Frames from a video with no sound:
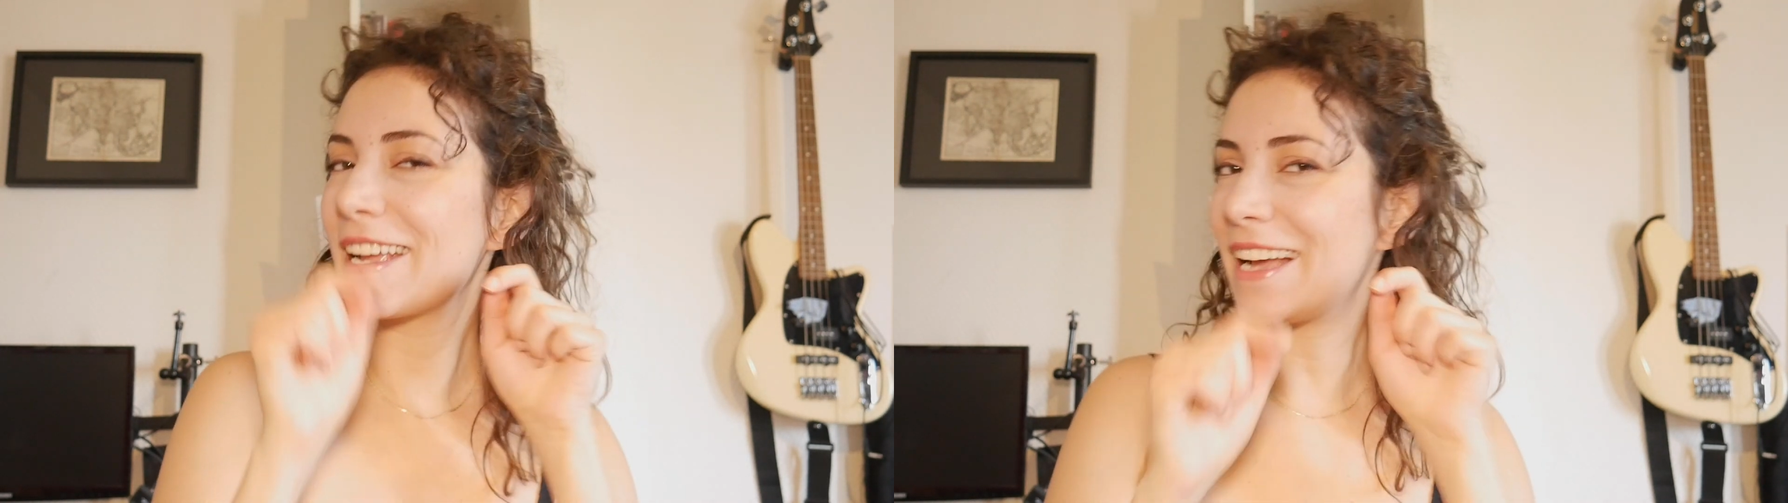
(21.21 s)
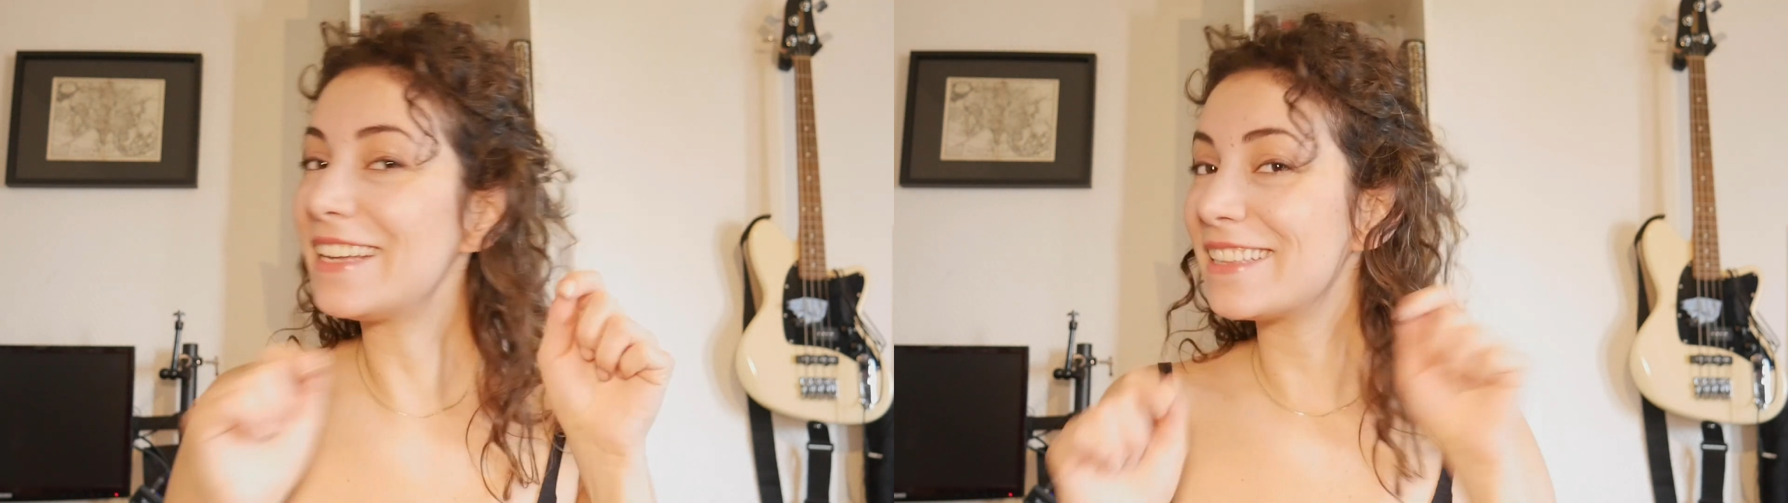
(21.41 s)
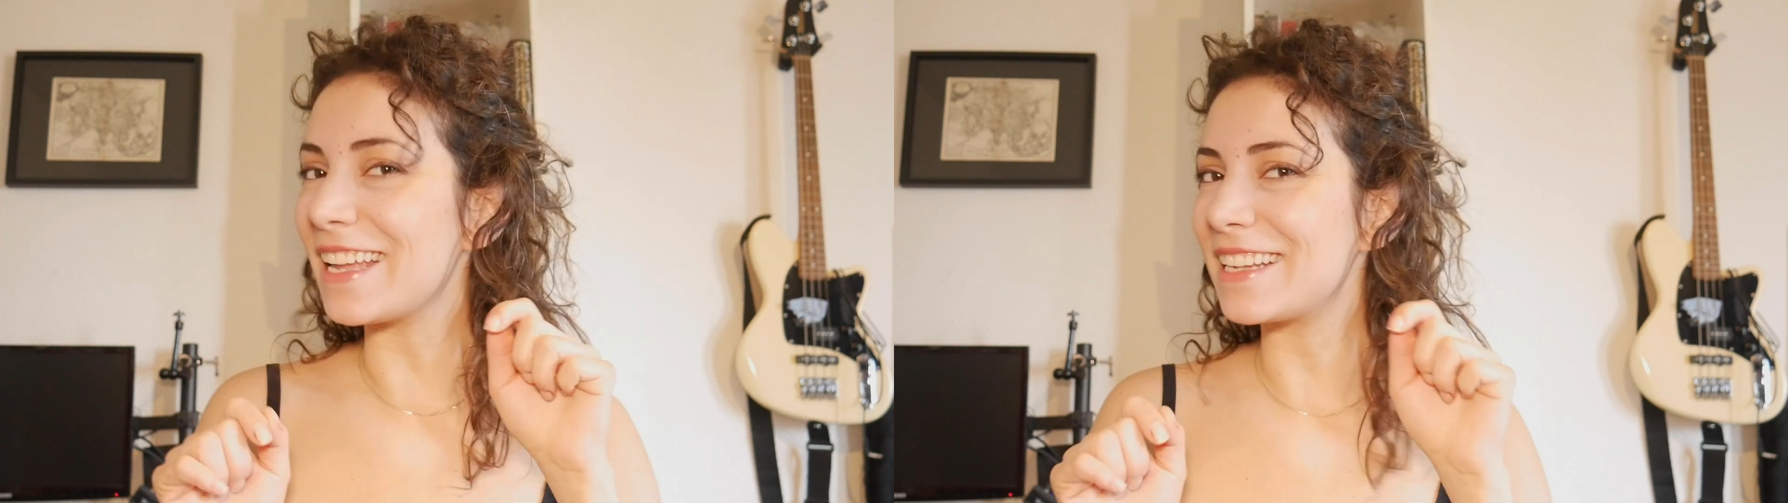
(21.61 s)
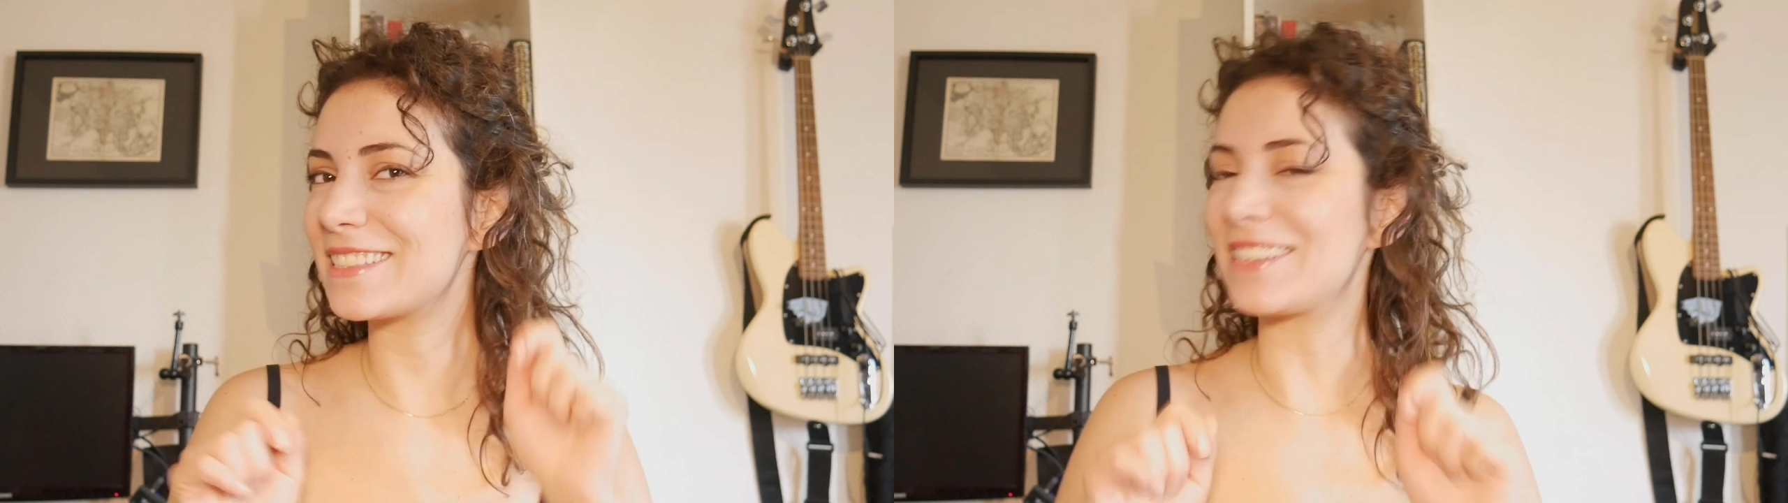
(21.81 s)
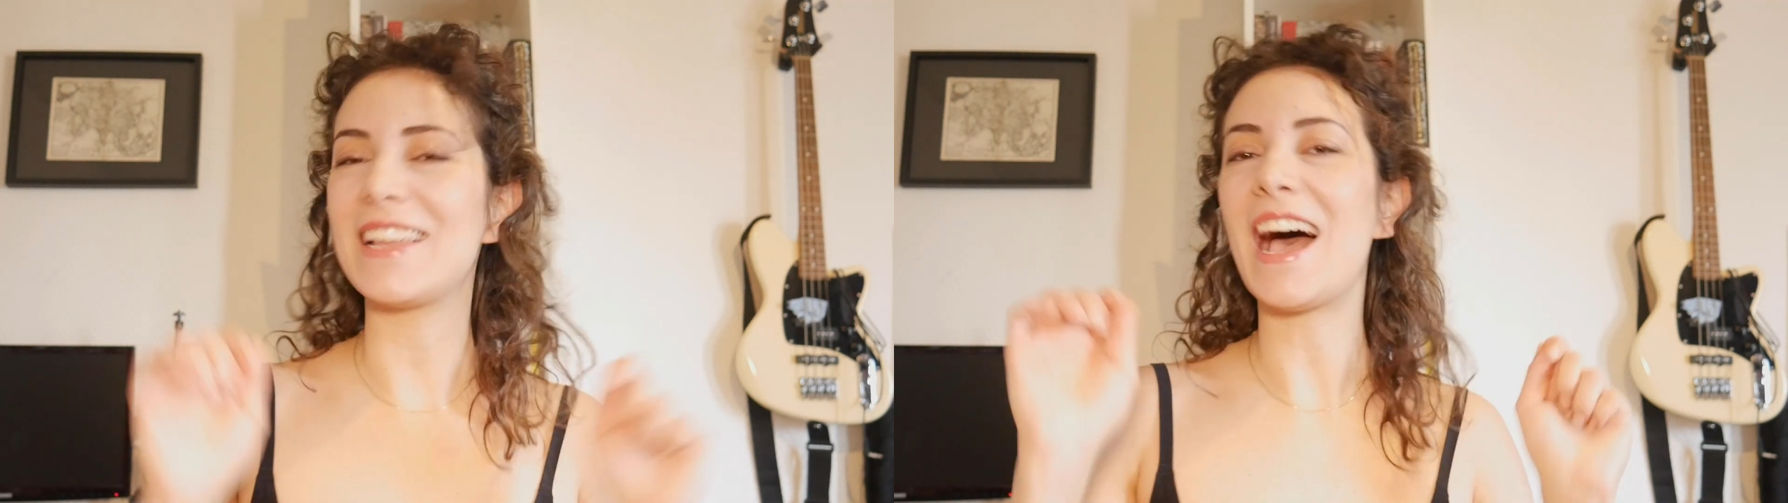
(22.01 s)

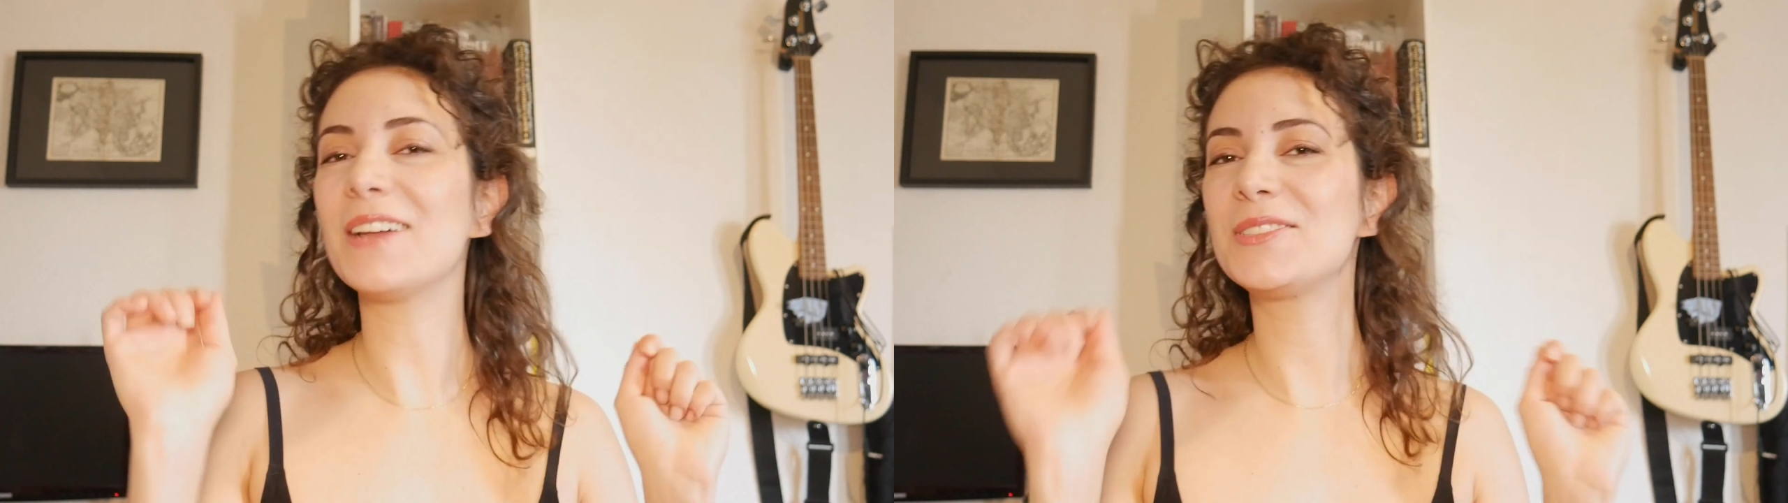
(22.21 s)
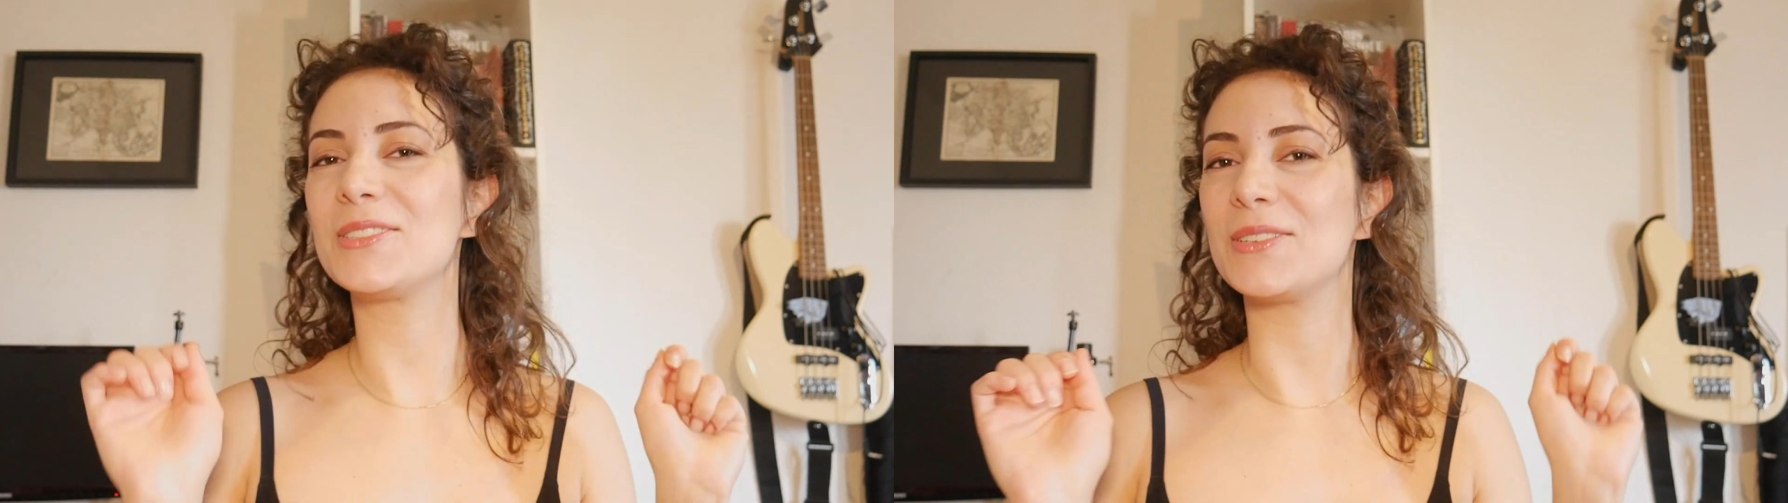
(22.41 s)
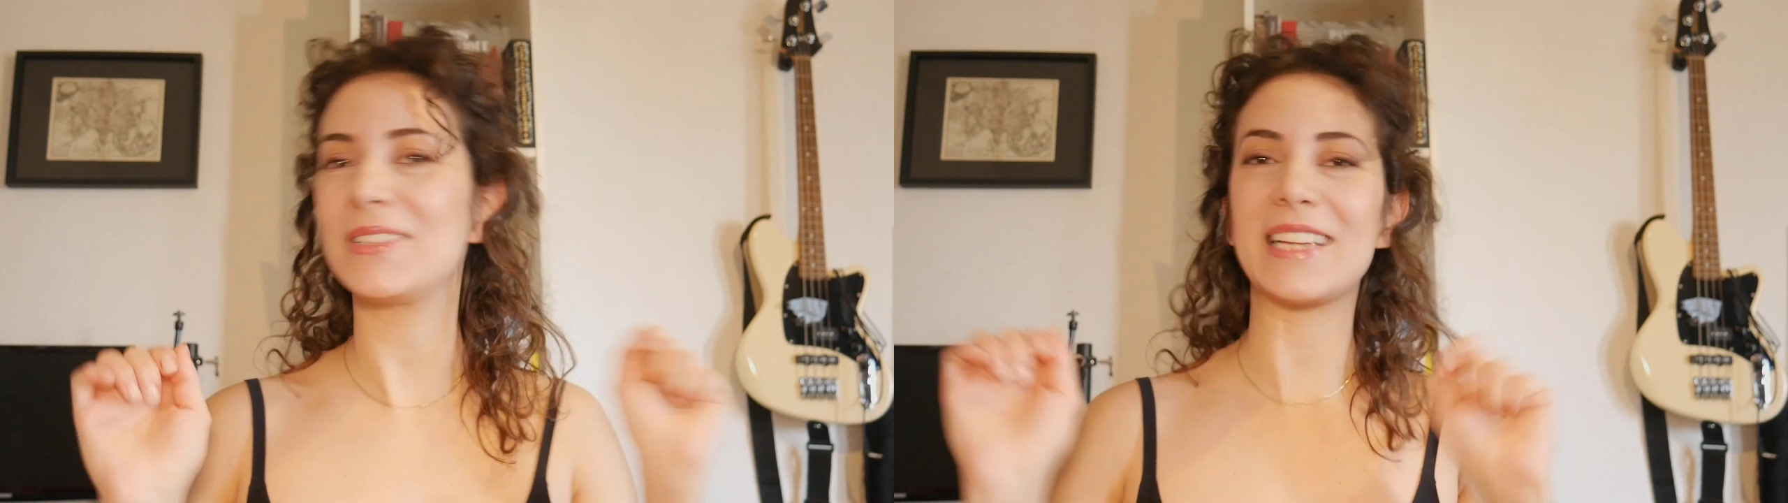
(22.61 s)
guidelines on how to draw